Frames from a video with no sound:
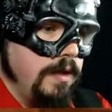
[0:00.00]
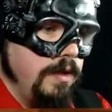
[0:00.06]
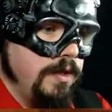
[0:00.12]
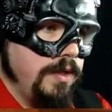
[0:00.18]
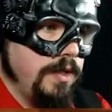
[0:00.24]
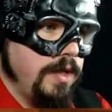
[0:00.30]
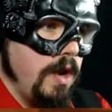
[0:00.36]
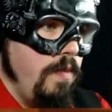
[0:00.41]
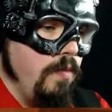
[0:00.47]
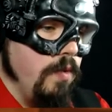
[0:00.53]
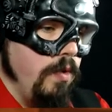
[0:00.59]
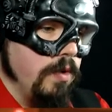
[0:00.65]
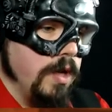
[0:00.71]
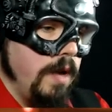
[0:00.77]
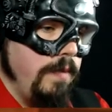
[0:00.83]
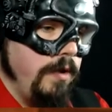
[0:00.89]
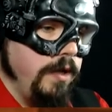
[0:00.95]
Stonewall,
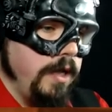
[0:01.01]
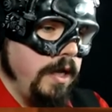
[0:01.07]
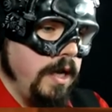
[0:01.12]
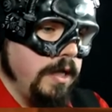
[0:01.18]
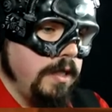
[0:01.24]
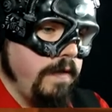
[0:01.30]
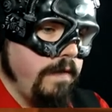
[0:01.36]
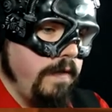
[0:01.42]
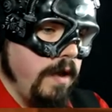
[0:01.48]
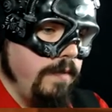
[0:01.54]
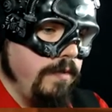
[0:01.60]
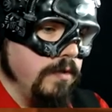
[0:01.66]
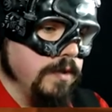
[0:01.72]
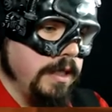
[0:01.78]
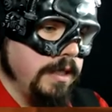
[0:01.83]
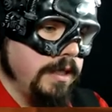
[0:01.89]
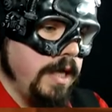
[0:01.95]
come on, you lazy
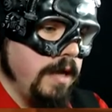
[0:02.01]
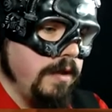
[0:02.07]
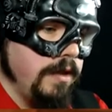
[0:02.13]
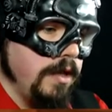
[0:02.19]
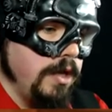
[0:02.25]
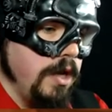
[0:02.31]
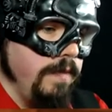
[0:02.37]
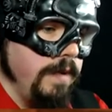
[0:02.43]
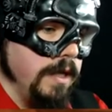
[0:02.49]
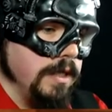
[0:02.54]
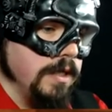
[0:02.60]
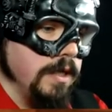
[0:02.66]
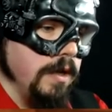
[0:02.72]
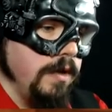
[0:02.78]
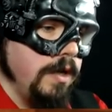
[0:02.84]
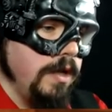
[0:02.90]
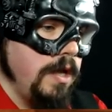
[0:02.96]
furballs. Let's see how the newbies
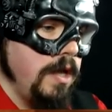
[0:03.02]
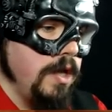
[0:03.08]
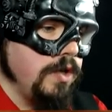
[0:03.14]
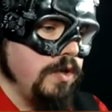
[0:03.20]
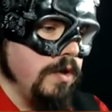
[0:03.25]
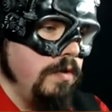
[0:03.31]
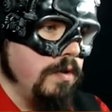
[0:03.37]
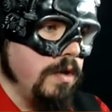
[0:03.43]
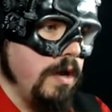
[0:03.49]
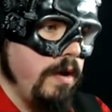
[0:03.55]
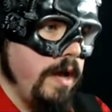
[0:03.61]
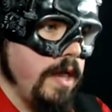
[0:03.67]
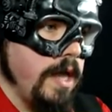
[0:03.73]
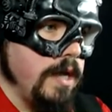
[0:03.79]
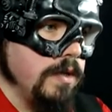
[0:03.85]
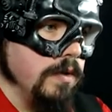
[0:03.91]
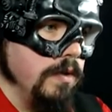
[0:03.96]
do. You know the drill, go out
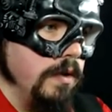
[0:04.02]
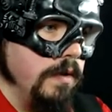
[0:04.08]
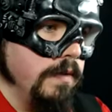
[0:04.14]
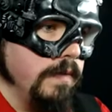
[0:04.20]
that door.